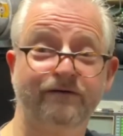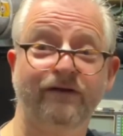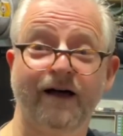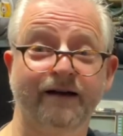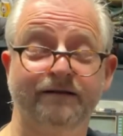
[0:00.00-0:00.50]

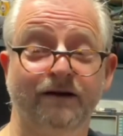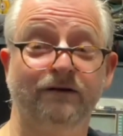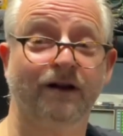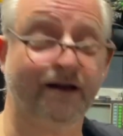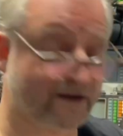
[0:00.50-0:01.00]
flies
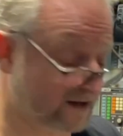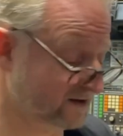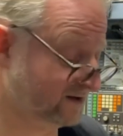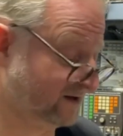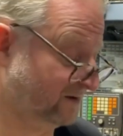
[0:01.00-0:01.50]
don't like.
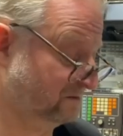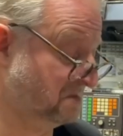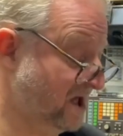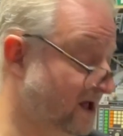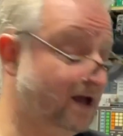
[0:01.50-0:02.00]
I
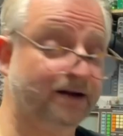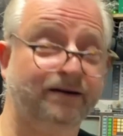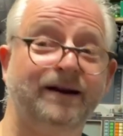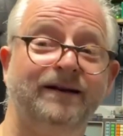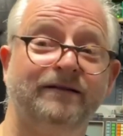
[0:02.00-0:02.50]

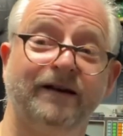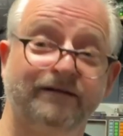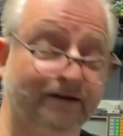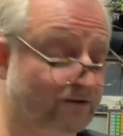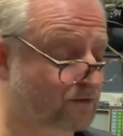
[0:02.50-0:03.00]
didn't
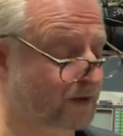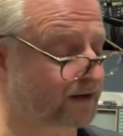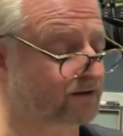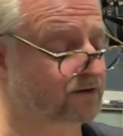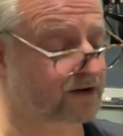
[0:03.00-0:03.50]
test it on my
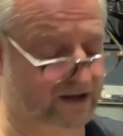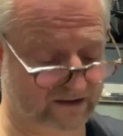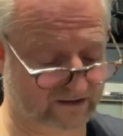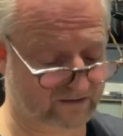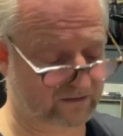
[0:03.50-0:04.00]
dog
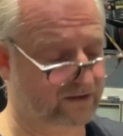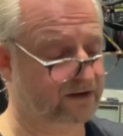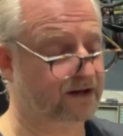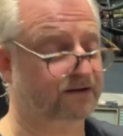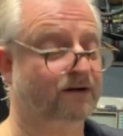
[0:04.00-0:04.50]
yet, if he
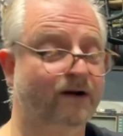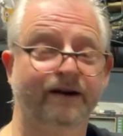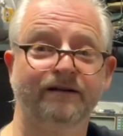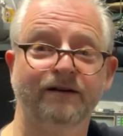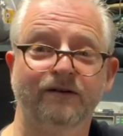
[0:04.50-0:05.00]
gets
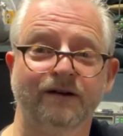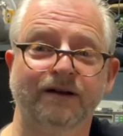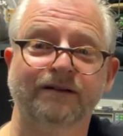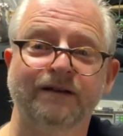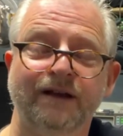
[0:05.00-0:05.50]
crazy or
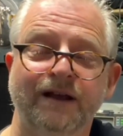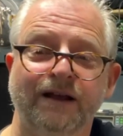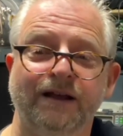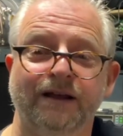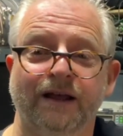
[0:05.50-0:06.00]
not.
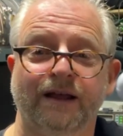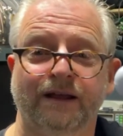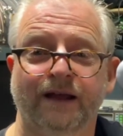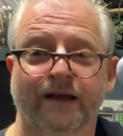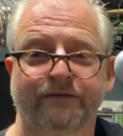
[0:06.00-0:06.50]

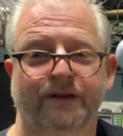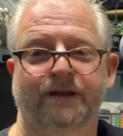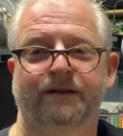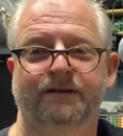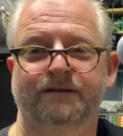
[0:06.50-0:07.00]
I
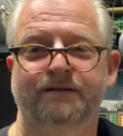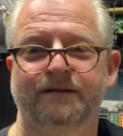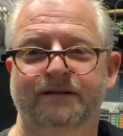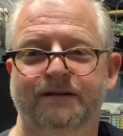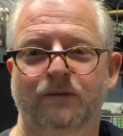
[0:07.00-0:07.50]
think it's
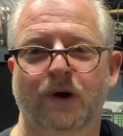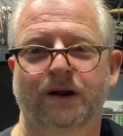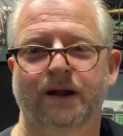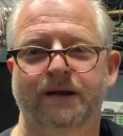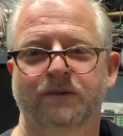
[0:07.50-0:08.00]
just a white
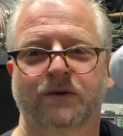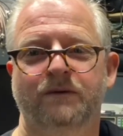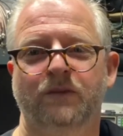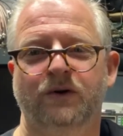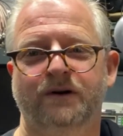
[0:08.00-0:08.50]
label,
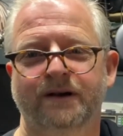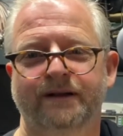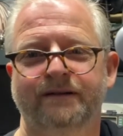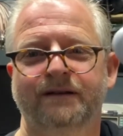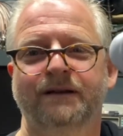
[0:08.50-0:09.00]
more or
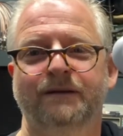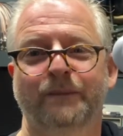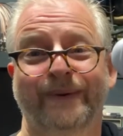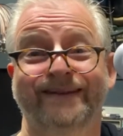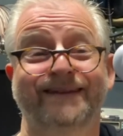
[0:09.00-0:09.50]
less.
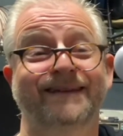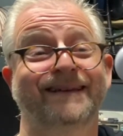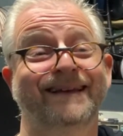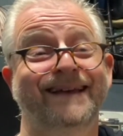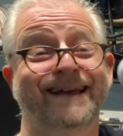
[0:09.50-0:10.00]
But
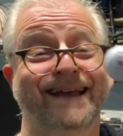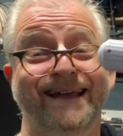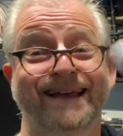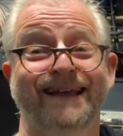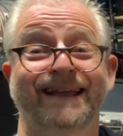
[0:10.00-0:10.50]

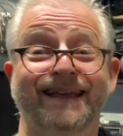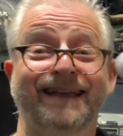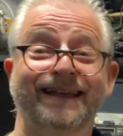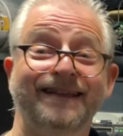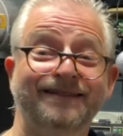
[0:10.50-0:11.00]

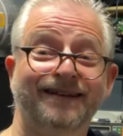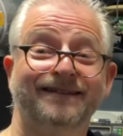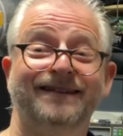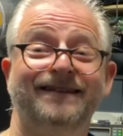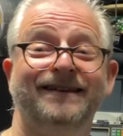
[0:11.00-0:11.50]

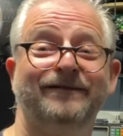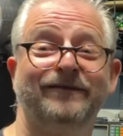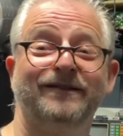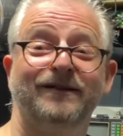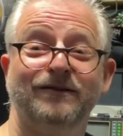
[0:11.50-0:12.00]
does it
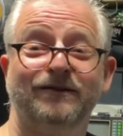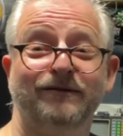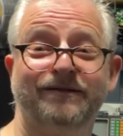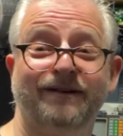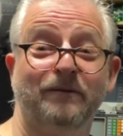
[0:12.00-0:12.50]
even
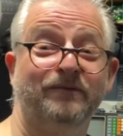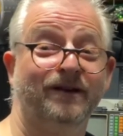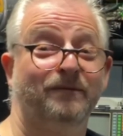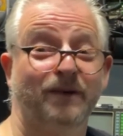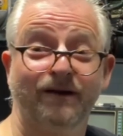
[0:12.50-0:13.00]
do
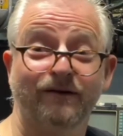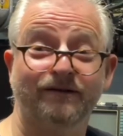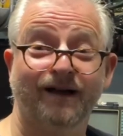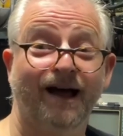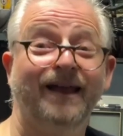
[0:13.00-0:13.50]
something?
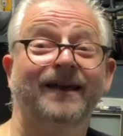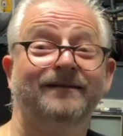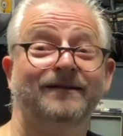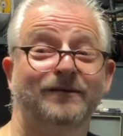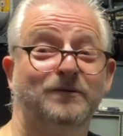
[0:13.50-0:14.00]
Because I,
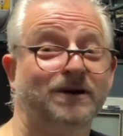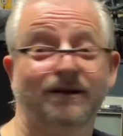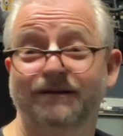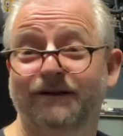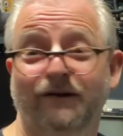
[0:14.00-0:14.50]
as a human,
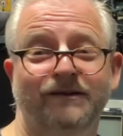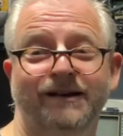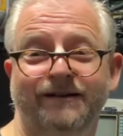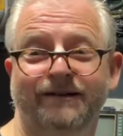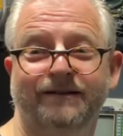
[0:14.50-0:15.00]
don't
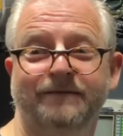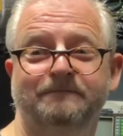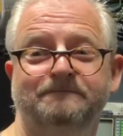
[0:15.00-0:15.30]
hear it.